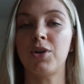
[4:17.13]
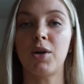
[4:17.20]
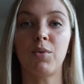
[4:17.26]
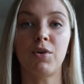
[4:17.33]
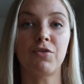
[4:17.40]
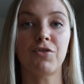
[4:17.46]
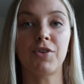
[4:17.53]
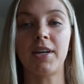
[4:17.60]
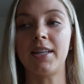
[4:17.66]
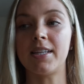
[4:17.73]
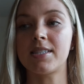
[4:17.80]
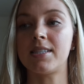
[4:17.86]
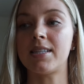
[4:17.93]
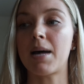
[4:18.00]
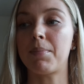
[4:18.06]
get 1 free and
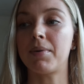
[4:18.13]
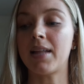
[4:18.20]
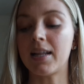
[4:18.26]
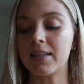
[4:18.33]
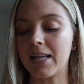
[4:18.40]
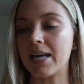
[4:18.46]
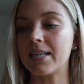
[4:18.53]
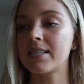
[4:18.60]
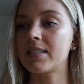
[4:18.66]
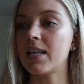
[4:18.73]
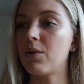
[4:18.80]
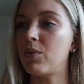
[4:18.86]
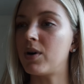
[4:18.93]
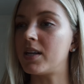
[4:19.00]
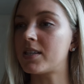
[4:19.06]
this and that, but that last
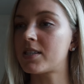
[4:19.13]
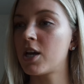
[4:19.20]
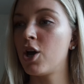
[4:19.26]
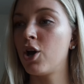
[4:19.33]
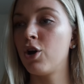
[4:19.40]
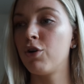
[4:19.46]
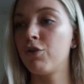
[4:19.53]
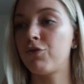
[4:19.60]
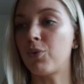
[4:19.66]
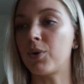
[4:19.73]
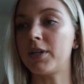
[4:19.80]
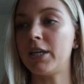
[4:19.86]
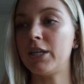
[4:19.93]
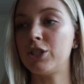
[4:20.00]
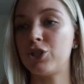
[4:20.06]
set was
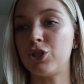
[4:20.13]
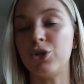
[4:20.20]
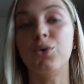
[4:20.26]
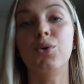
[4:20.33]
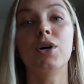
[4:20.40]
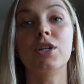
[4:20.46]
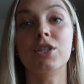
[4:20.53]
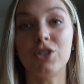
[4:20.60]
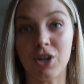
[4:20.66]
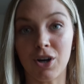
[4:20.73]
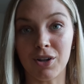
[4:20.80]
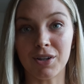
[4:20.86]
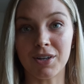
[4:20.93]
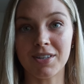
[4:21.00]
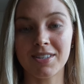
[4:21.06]

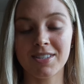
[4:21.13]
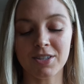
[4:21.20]
$42.